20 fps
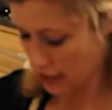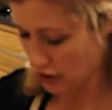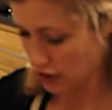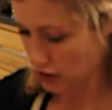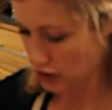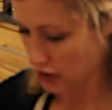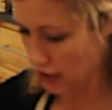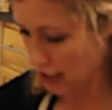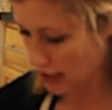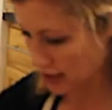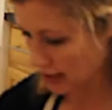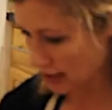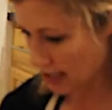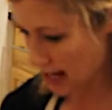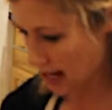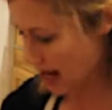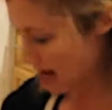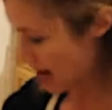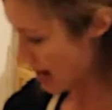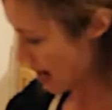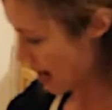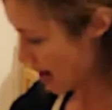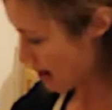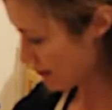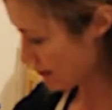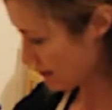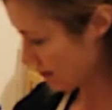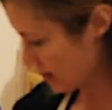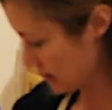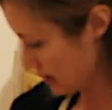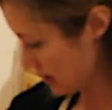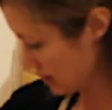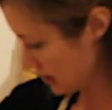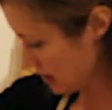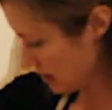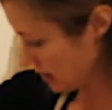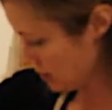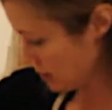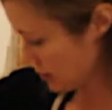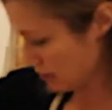just a half a
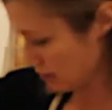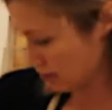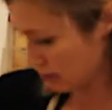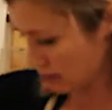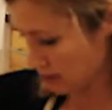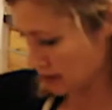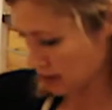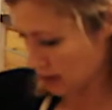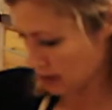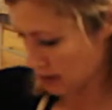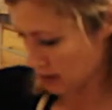teaspoon